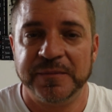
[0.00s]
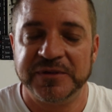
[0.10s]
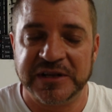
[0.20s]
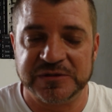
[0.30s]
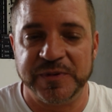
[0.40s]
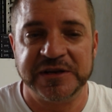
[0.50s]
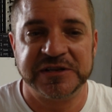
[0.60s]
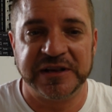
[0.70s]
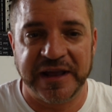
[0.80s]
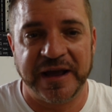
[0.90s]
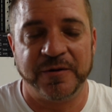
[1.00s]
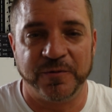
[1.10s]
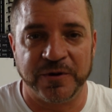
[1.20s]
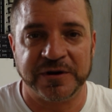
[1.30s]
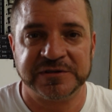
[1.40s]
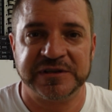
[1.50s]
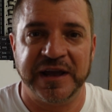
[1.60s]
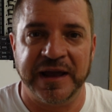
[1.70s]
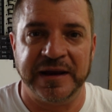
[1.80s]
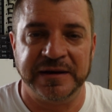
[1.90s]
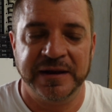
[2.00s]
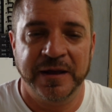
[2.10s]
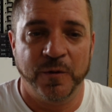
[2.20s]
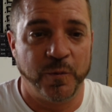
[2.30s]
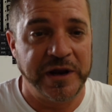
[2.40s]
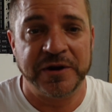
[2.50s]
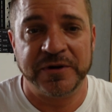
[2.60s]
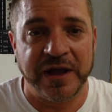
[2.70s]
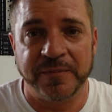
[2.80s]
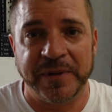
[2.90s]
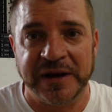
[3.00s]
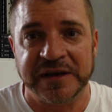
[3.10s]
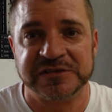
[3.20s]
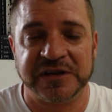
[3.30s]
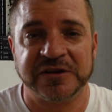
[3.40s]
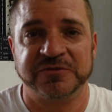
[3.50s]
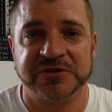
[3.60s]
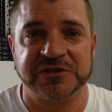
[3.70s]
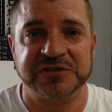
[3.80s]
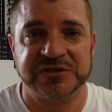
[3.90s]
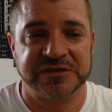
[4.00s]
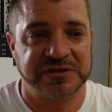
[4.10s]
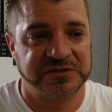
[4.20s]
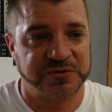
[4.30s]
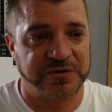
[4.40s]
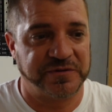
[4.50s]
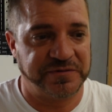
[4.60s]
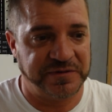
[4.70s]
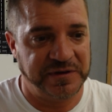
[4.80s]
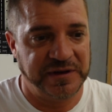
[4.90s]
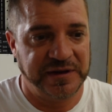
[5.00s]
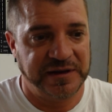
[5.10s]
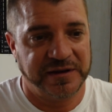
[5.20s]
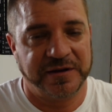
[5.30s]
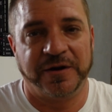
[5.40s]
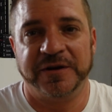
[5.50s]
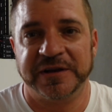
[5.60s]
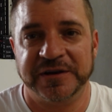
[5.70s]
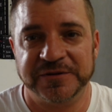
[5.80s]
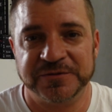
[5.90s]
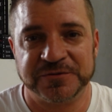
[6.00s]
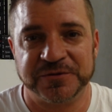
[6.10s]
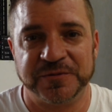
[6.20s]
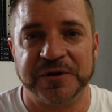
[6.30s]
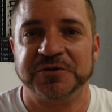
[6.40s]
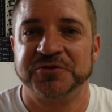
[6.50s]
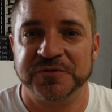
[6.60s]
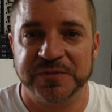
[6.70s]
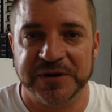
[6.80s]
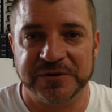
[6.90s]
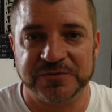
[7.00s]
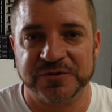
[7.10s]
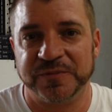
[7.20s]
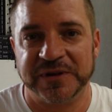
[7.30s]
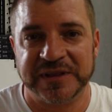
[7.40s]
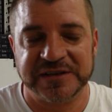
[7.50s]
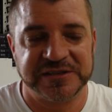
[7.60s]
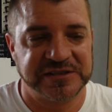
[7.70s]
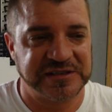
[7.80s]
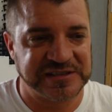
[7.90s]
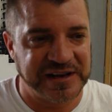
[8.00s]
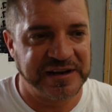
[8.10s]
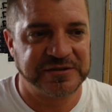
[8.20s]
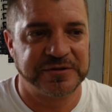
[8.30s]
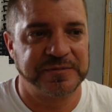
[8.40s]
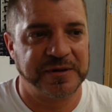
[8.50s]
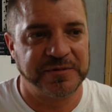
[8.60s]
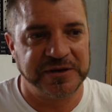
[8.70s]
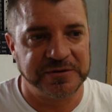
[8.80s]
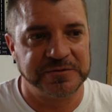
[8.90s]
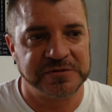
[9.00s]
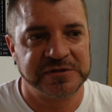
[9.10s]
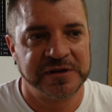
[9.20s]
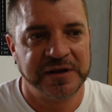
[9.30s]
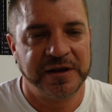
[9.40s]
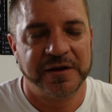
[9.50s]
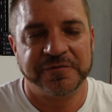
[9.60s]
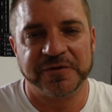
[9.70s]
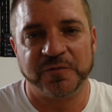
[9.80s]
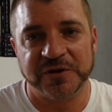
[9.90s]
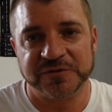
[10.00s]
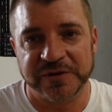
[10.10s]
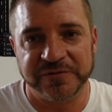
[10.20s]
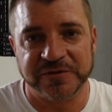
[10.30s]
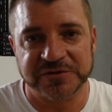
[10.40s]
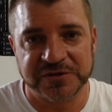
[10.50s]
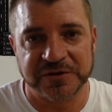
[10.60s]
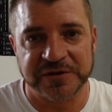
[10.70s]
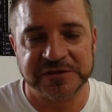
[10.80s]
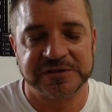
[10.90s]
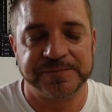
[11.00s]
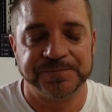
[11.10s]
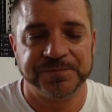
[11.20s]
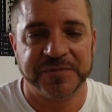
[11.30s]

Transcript: But that's basically how it works, and we don't help any as electricians sort of calling it a neutral when it shouldn't be a neutral, but that's just a slang term that we use for the 120 volt circuits.